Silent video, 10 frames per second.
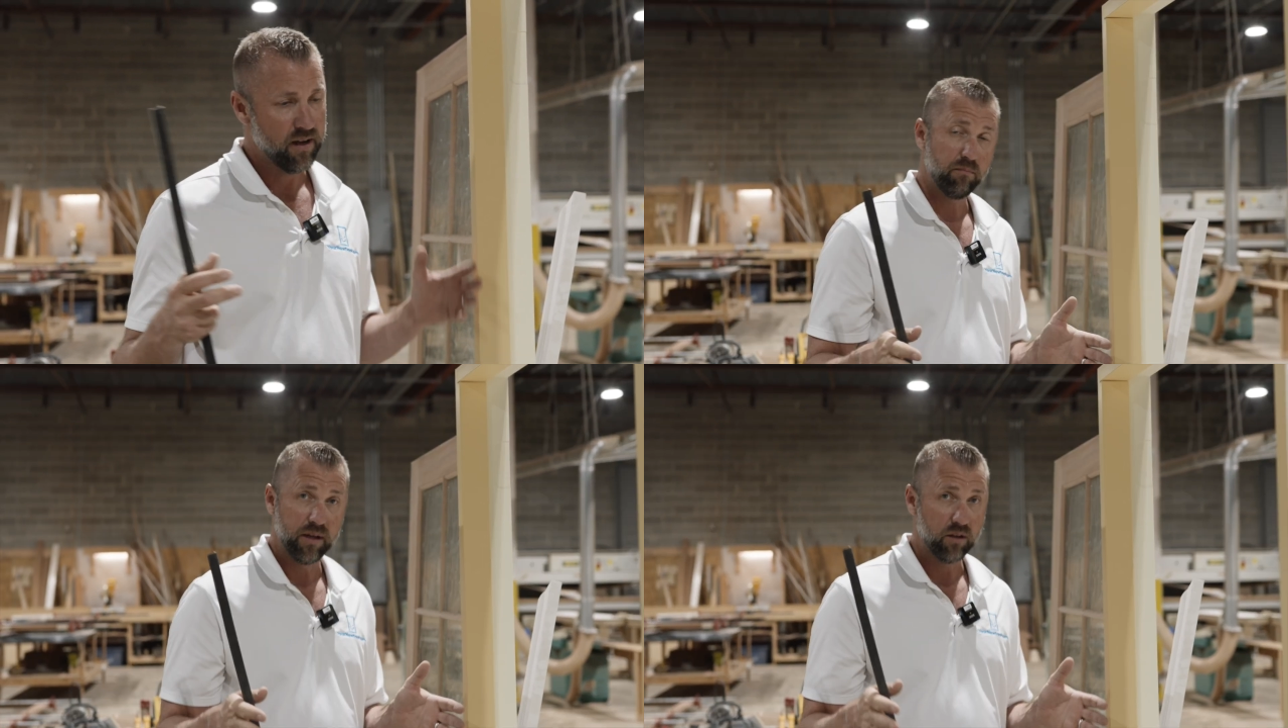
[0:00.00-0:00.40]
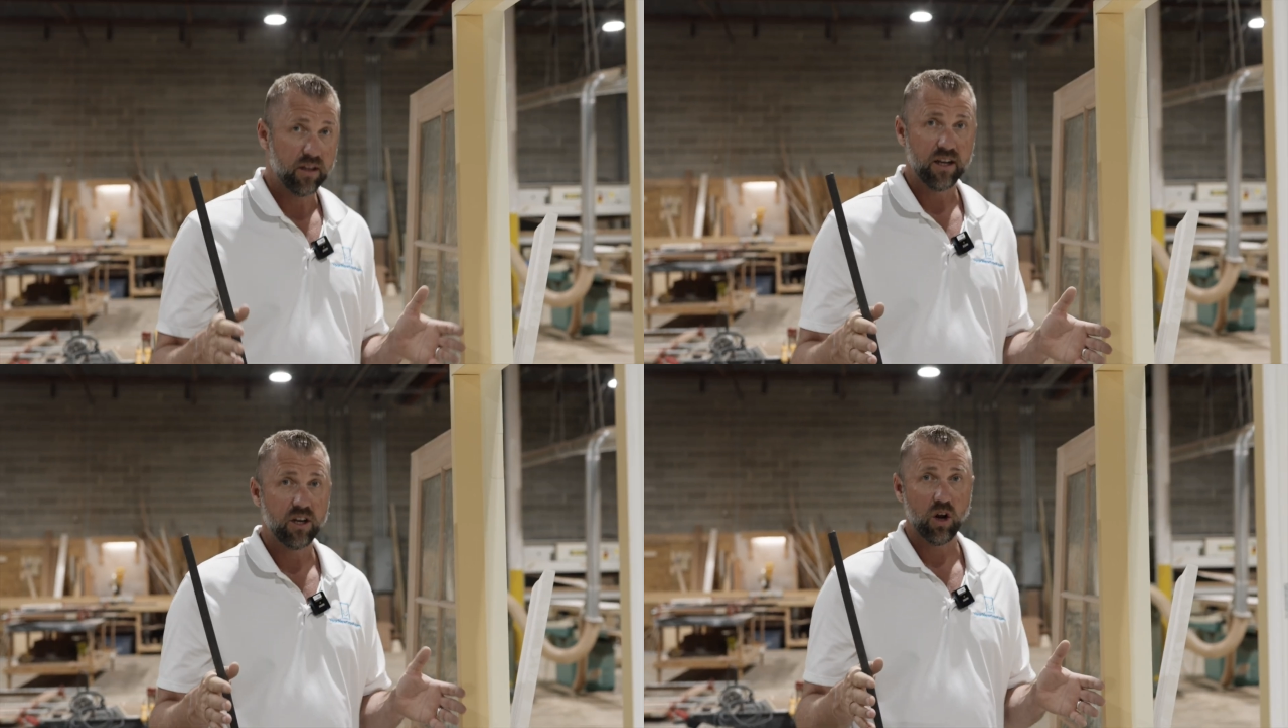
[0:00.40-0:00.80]
build it
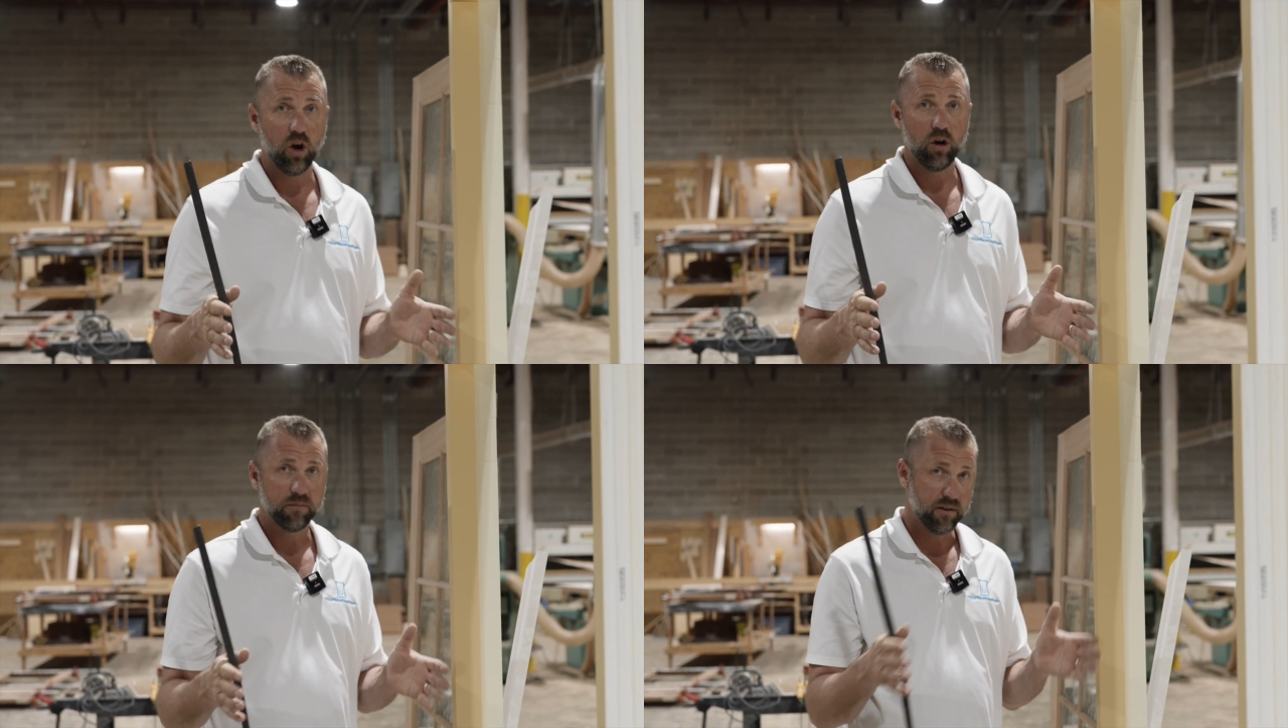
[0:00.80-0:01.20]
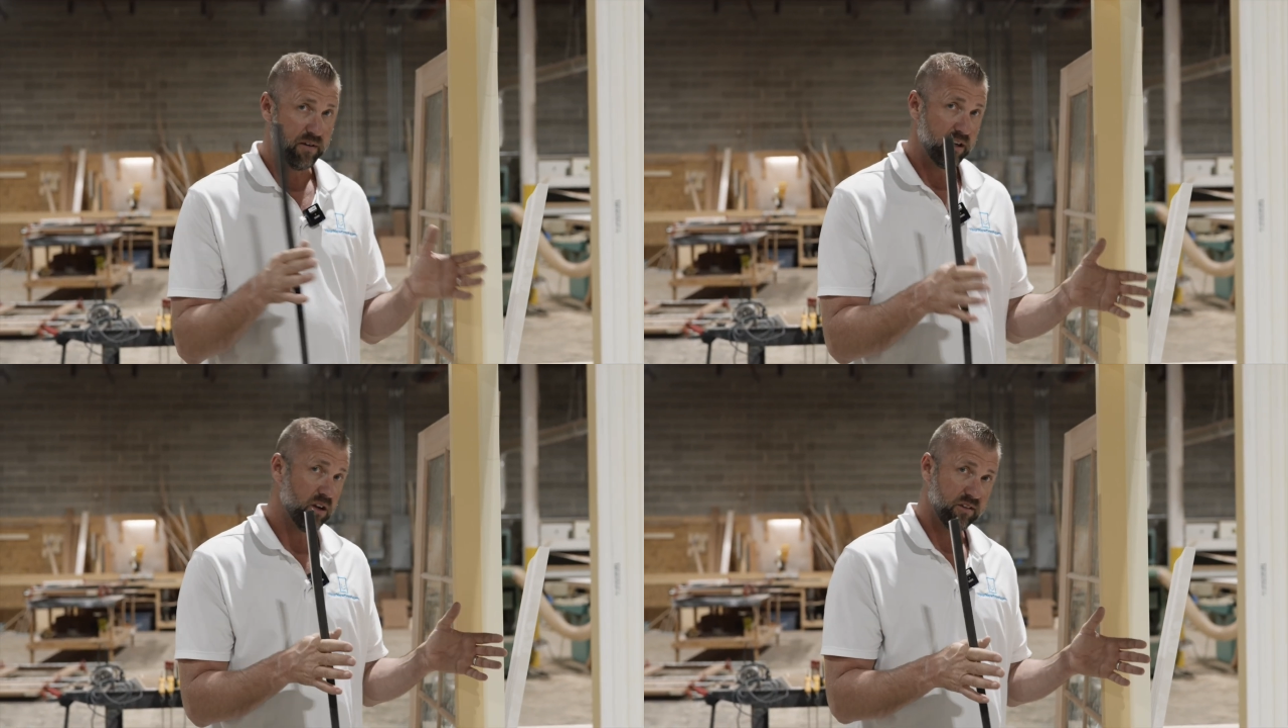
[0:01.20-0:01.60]
in your home to
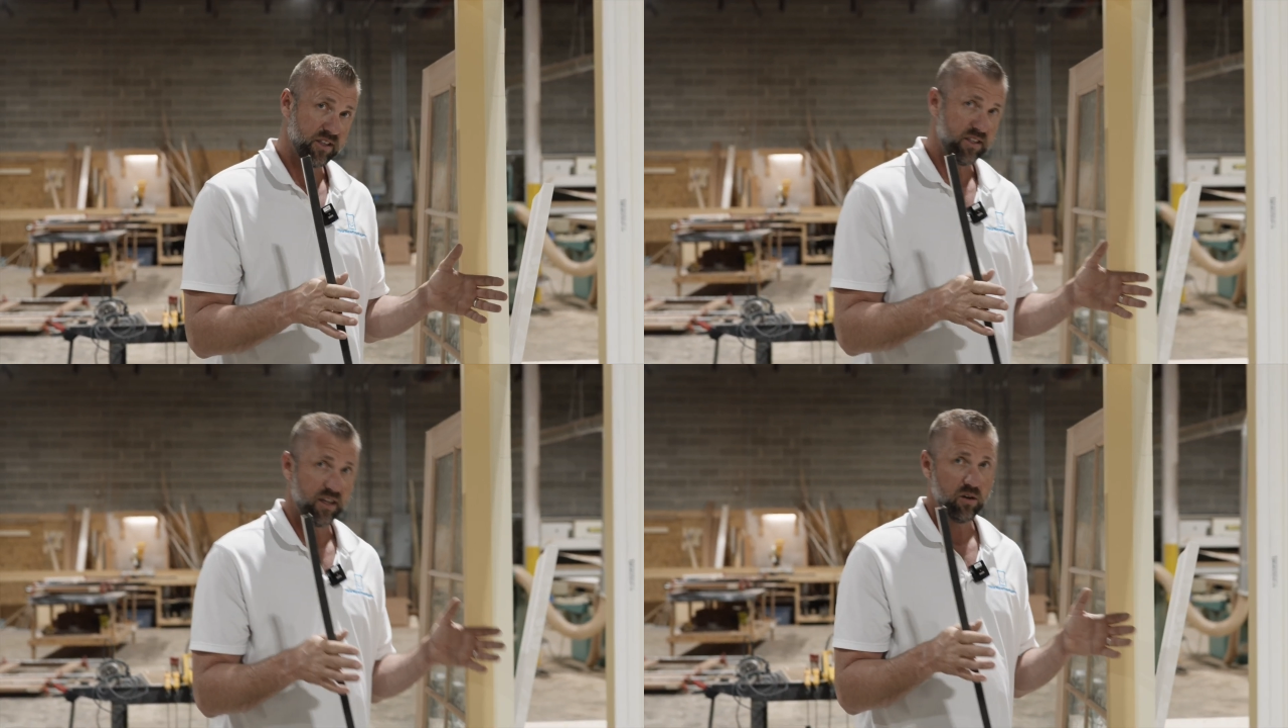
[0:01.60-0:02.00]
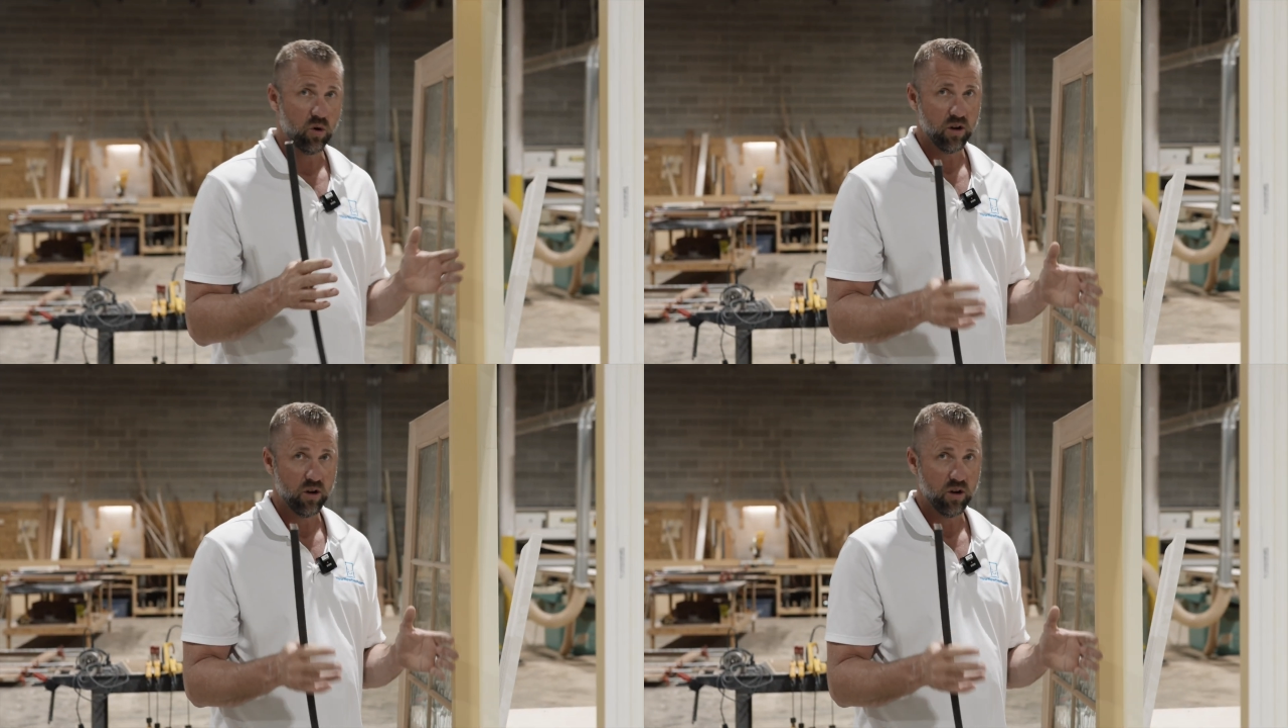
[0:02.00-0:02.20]
fit your existing door,